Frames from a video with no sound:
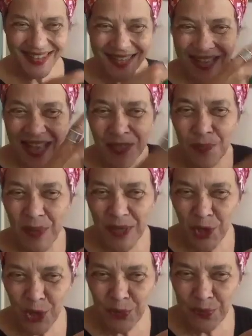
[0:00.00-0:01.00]
it has
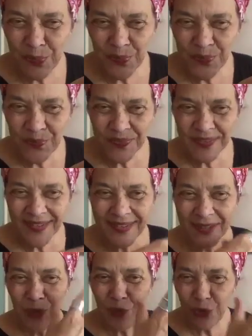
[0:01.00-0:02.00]
become,
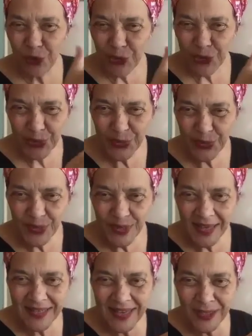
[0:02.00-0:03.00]

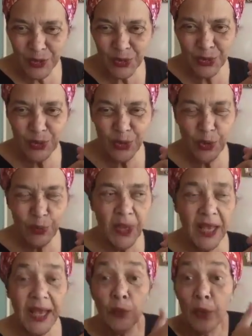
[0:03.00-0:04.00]
has entered Europe.
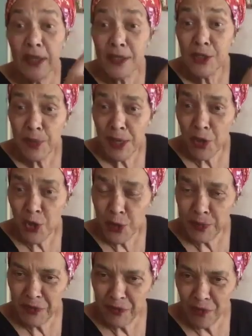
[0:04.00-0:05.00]
And where is tobacco
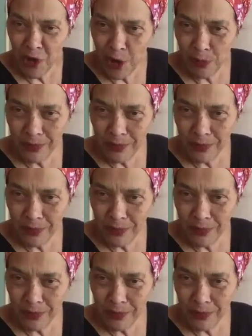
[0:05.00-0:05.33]
coming from?